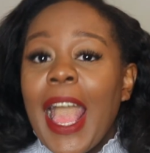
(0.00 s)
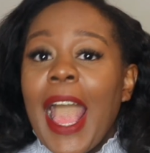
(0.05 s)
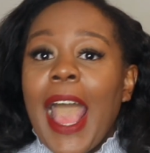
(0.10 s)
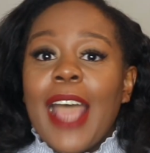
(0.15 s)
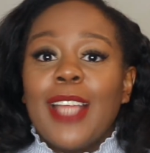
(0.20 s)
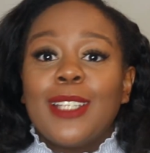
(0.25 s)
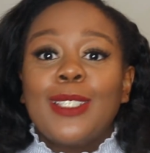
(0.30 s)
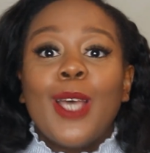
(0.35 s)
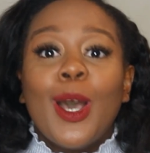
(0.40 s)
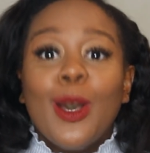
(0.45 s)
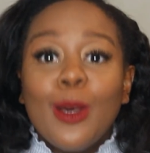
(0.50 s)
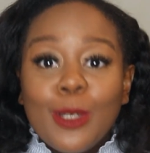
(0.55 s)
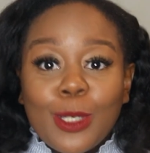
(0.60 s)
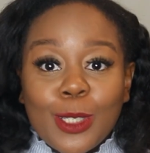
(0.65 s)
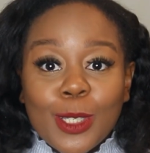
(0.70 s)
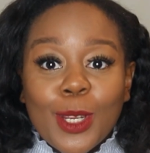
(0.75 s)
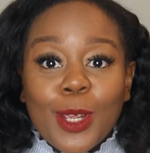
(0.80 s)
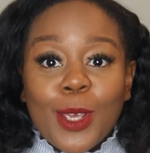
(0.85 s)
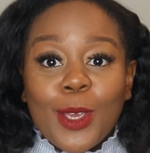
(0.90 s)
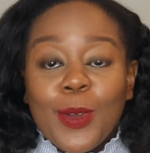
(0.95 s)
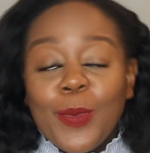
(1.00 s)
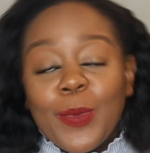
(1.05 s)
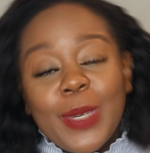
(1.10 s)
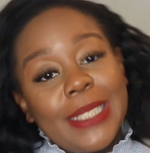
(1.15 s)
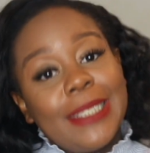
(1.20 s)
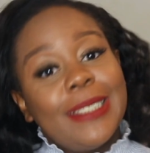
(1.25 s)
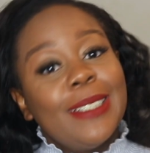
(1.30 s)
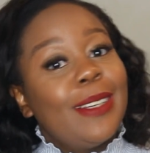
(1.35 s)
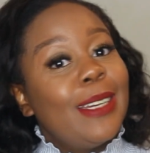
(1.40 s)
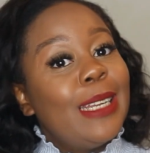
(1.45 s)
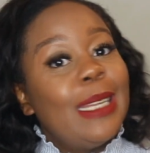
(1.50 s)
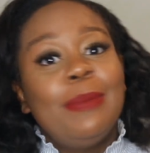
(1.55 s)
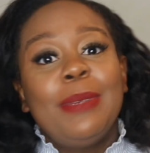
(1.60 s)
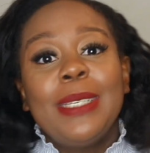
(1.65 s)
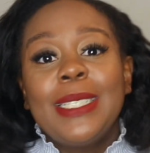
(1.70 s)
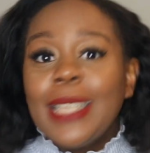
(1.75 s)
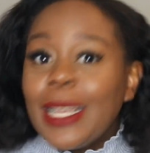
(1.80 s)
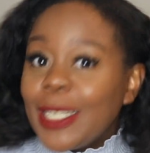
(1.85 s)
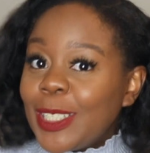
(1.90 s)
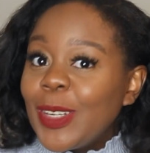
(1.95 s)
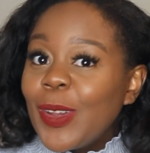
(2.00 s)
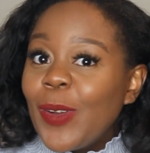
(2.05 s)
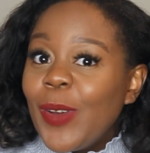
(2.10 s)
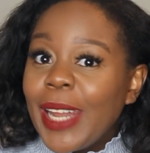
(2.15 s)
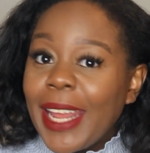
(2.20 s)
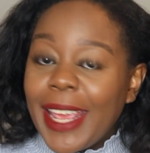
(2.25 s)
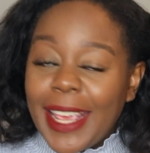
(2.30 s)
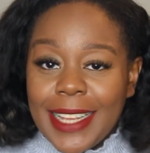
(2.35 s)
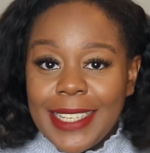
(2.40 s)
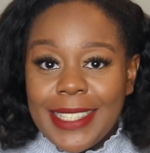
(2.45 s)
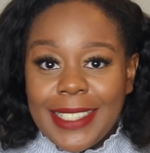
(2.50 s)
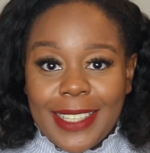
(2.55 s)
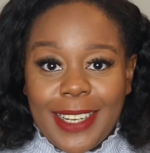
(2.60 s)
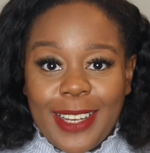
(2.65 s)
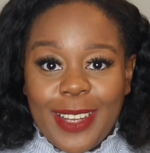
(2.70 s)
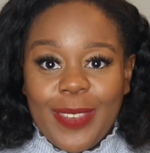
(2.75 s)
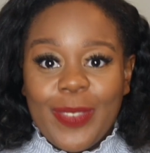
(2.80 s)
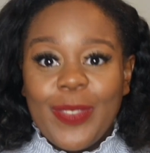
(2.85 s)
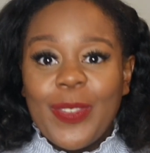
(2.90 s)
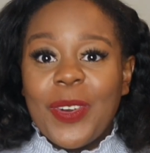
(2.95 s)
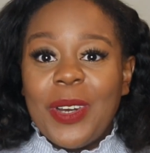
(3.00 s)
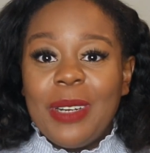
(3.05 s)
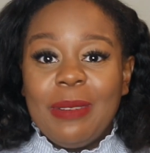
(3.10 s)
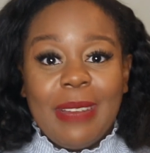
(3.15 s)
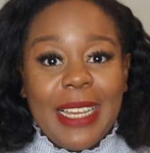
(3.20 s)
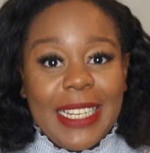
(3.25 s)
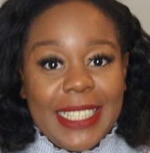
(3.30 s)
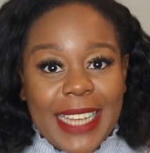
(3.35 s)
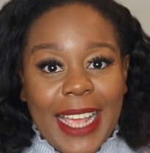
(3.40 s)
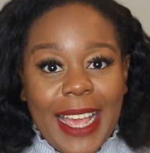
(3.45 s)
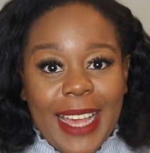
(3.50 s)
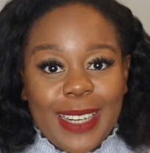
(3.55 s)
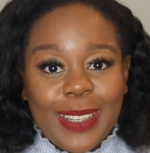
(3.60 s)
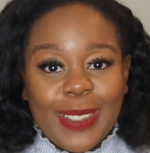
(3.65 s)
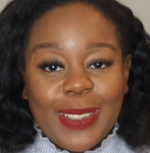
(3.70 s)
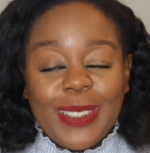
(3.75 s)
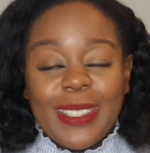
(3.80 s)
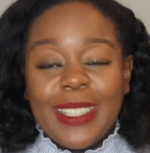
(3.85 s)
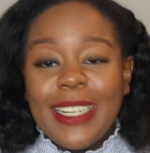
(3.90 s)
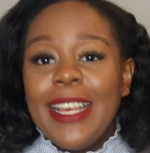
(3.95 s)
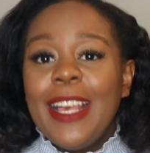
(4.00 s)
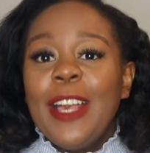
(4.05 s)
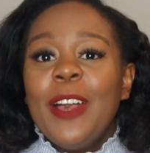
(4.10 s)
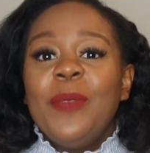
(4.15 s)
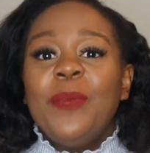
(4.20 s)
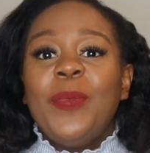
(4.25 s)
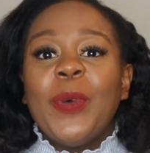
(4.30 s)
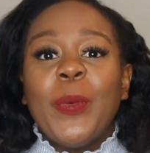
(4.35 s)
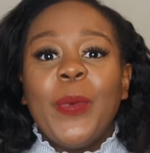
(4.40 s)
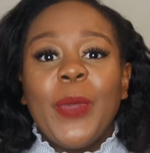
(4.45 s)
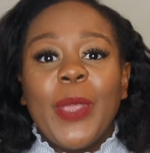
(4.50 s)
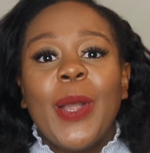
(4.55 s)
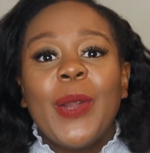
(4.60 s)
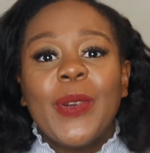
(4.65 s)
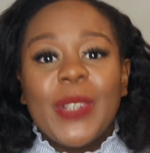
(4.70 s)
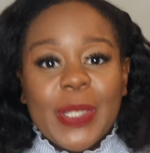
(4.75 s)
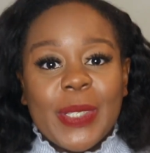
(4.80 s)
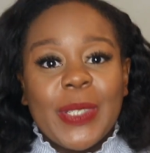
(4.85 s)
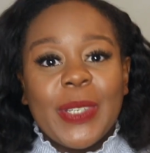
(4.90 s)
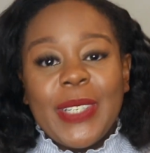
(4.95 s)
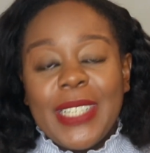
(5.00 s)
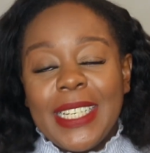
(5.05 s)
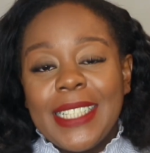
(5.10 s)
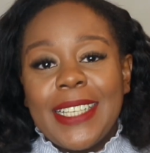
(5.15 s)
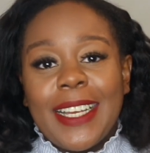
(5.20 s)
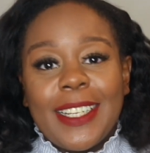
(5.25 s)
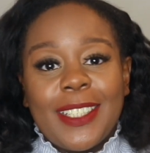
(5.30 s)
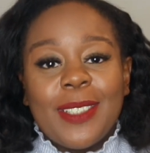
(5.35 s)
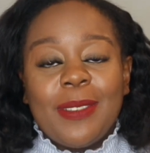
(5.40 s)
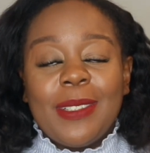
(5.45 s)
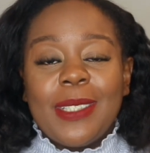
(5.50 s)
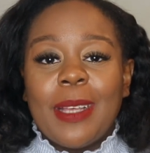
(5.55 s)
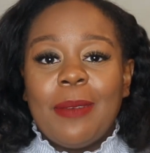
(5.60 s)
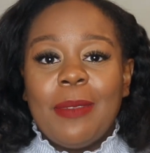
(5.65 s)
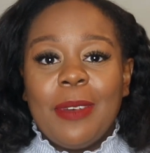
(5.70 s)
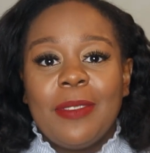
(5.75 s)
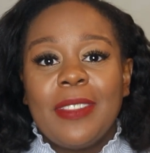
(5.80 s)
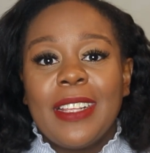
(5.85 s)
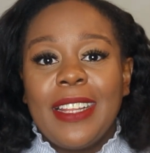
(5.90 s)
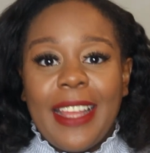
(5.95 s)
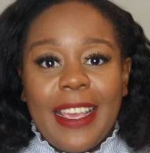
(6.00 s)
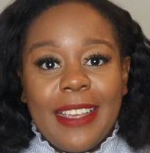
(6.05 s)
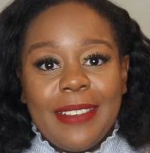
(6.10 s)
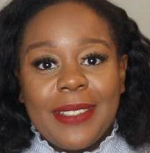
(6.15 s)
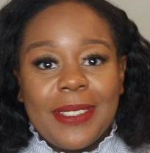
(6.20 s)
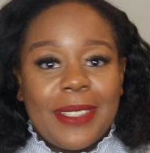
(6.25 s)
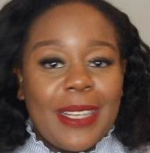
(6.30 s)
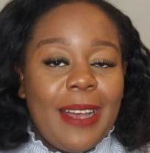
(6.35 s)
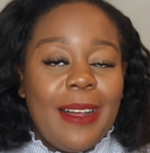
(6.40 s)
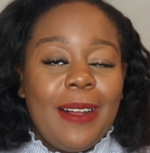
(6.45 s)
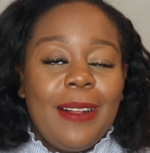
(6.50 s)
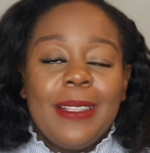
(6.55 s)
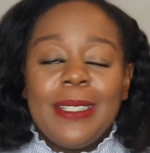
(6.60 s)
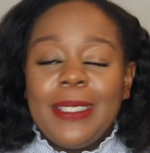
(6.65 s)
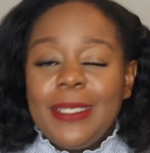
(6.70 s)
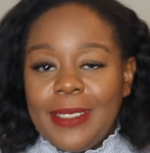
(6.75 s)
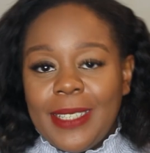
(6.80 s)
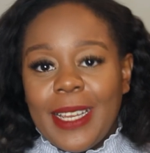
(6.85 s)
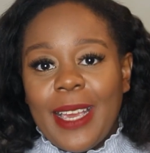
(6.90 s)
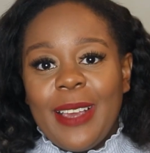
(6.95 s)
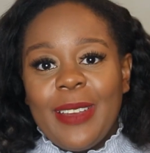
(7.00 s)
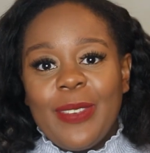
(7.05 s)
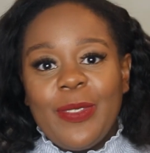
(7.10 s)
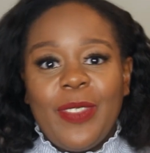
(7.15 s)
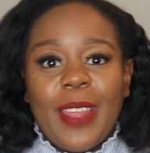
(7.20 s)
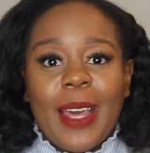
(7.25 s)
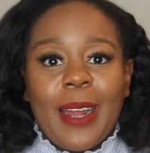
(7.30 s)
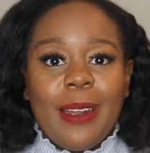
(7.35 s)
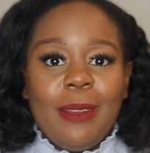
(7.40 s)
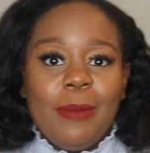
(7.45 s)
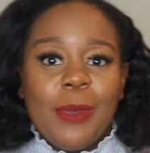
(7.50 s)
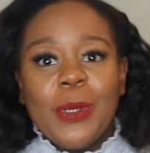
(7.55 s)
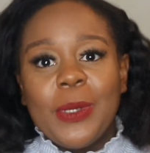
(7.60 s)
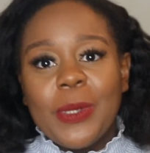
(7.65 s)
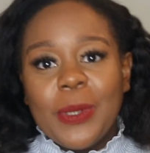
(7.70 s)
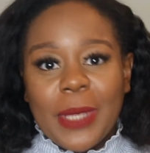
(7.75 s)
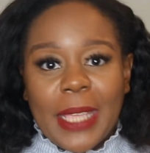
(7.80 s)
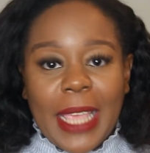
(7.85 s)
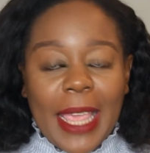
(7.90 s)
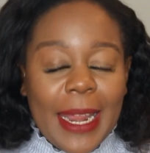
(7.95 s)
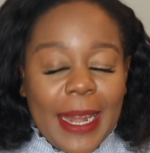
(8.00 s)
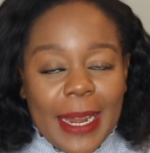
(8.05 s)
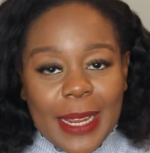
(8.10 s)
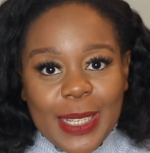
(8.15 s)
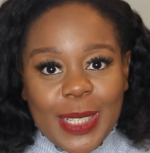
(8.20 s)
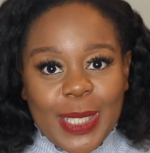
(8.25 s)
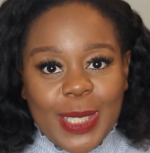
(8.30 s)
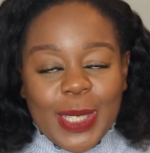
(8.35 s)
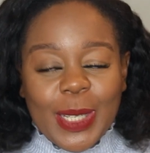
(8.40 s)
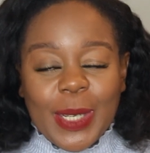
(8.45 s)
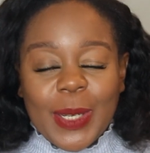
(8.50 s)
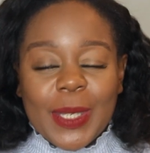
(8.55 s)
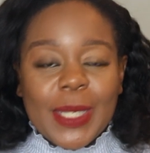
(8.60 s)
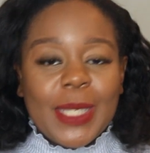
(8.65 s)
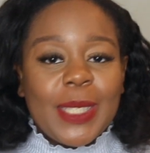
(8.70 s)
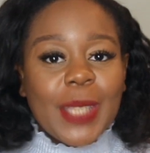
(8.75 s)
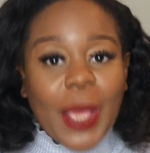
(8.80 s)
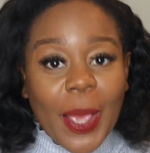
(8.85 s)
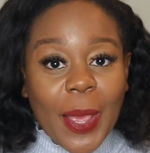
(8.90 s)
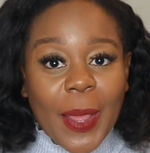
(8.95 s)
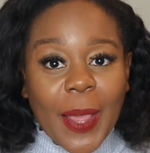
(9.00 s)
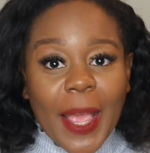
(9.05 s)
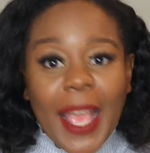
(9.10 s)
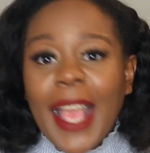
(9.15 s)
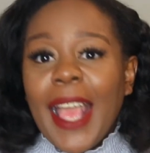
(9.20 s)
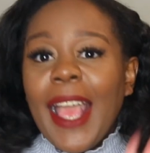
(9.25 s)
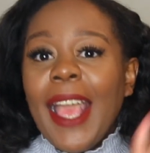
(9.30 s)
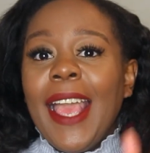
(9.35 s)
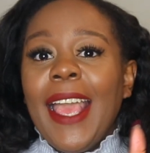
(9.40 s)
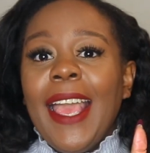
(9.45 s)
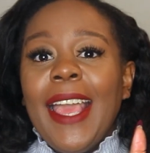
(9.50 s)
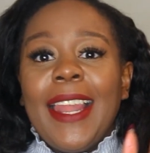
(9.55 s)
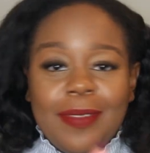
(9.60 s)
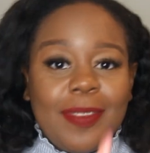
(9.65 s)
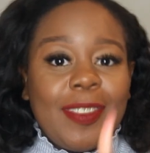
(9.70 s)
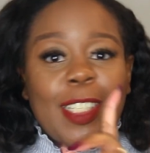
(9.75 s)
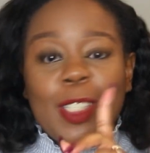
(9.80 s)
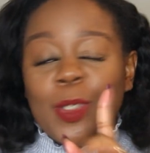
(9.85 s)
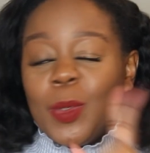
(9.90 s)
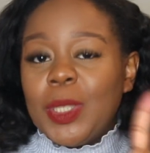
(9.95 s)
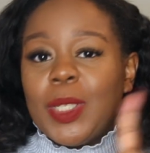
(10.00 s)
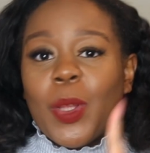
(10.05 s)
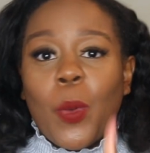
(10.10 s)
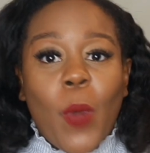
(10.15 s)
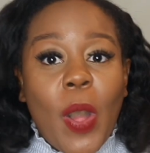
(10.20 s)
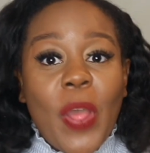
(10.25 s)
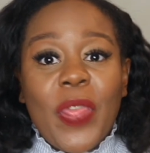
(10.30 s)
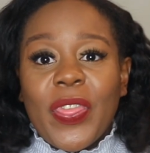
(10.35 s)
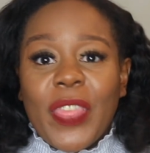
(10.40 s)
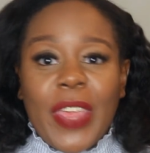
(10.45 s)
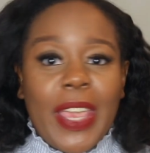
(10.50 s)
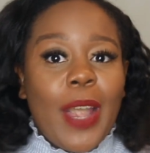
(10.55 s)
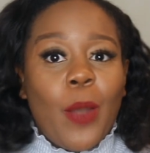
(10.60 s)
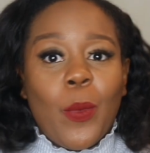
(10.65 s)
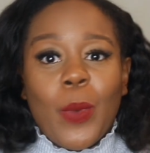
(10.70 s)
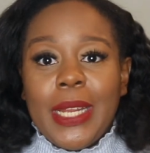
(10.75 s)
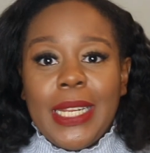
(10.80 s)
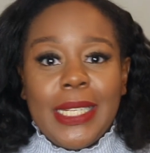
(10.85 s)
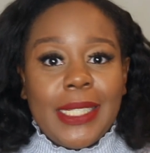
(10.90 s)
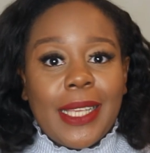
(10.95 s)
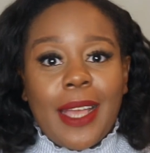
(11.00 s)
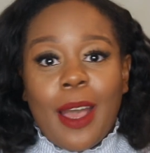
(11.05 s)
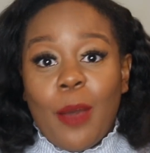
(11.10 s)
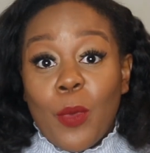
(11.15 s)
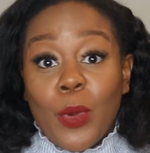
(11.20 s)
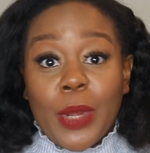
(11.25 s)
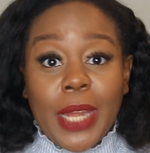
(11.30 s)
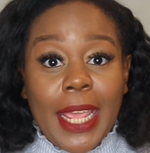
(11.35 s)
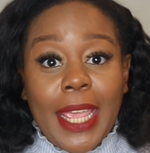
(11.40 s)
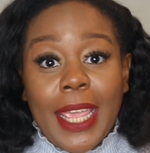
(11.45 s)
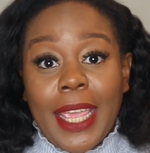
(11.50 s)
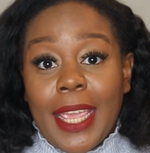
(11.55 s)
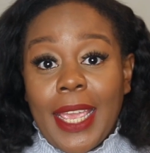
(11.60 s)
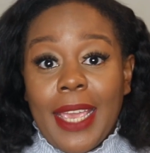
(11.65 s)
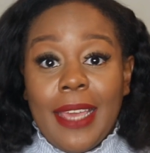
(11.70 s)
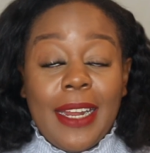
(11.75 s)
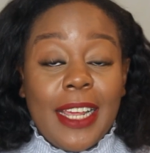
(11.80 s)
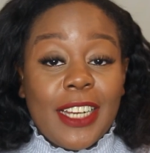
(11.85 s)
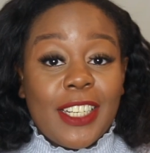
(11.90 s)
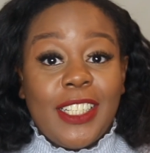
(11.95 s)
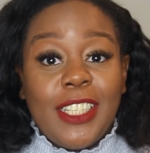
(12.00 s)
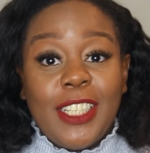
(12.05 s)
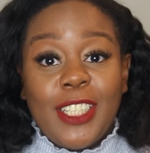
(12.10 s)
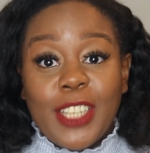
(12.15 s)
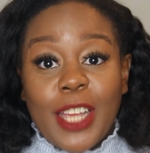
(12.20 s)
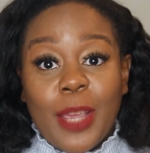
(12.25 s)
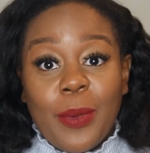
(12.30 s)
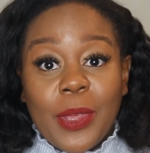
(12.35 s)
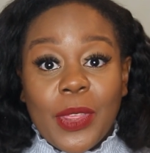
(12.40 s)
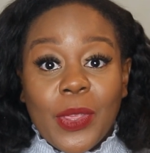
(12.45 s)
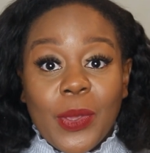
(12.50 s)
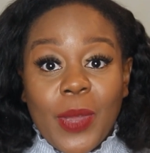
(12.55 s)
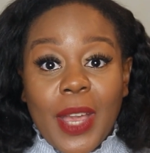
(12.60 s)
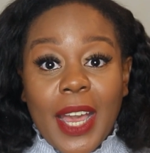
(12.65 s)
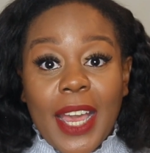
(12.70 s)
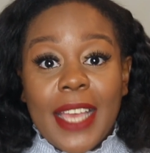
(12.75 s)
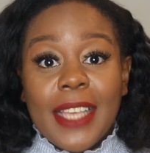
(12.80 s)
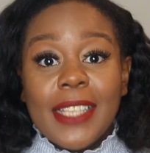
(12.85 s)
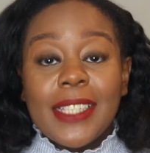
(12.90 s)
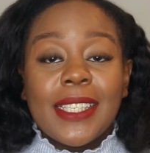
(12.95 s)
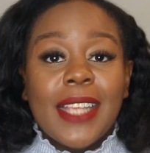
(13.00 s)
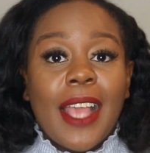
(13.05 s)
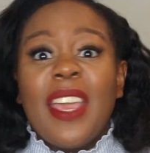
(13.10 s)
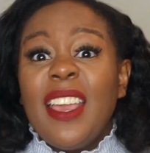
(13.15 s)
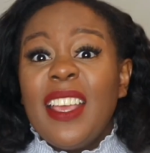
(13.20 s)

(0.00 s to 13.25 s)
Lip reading: I told you we're still going to be touching on hair stuff on my channel, but we are also going to touch on some of the lifestyle stuff that I'm also getting into. So this was the one thing I wanted to come on here and actually share with you guys.